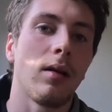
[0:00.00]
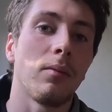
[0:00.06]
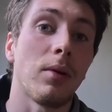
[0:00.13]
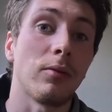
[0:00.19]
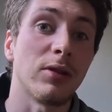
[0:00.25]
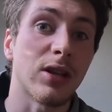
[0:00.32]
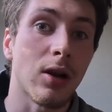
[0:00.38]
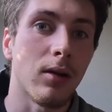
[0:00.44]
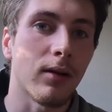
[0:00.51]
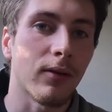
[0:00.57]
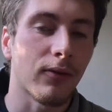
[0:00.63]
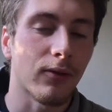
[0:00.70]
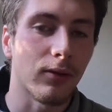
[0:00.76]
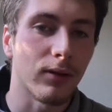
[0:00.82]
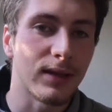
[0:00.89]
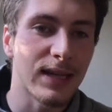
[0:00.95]
but was going
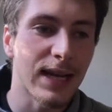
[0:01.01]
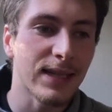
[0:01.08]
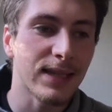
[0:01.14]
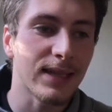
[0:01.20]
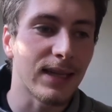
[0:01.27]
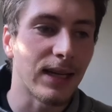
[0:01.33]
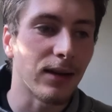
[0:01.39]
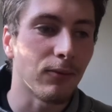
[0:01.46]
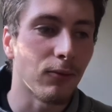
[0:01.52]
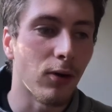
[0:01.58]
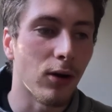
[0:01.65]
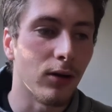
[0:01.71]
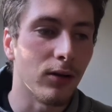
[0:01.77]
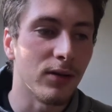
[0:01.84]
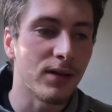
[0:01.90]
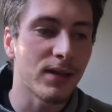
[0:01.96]
for a testing,
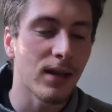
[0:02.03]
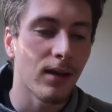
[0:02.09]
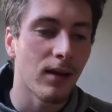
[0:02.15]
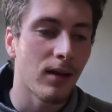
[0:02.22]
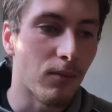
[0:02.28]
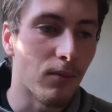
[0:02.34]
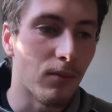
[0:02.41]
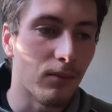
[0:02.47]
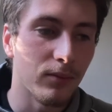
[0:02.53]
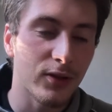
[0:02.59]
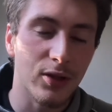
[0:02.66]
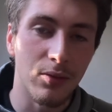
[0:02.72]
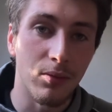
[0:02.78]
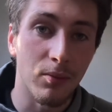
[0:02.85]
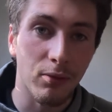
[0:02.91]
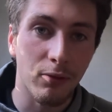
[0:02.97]
was
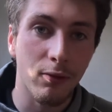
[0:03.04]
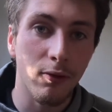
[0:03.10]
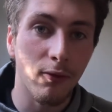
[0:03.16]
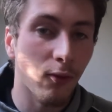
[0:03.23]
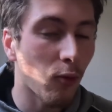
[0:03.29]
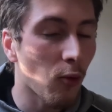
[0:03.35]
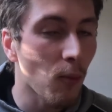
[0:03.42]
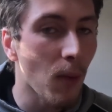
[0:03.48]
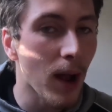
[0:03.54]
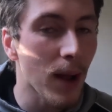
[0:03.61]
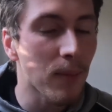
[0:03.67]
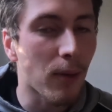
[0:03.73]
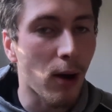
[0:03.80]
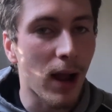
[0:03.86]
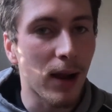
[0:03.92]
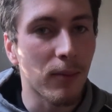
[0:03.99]
to improve all my
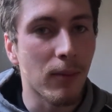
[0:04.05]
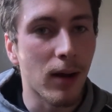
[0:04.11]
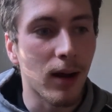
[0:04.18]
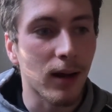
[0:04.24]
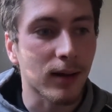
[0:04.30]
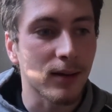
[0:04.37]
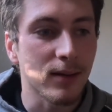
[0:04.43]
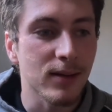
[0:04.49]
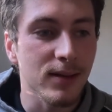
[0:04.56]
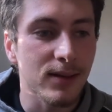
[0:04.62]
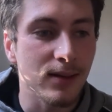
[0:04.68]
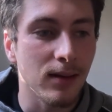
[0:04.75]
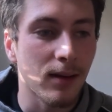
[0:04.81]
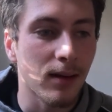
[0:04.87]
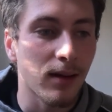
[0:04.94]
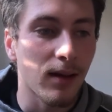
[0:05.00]

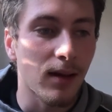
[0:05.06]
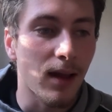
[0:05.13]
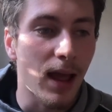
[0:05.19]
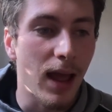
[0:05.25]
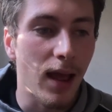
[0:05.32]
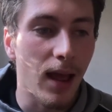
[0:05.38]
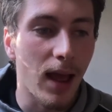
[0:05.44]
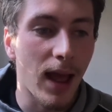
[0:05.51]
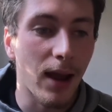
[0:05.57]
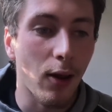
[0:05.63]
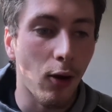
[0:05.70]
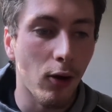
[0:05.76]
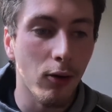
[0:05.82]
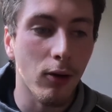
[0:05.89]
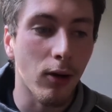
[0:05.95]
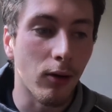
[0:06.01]
biomarkers at
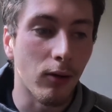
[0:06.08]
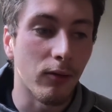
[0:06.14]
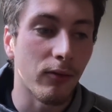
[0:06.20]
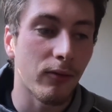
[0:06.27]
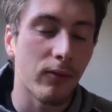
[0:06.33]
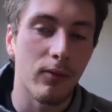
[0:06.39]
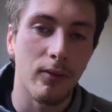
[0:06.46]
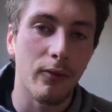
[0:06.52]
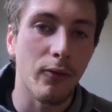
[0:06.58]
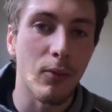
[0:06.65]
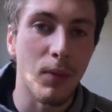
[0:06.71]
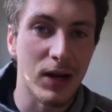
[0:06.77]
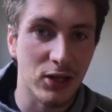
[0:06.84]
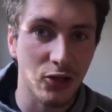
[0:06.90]
O-Health for my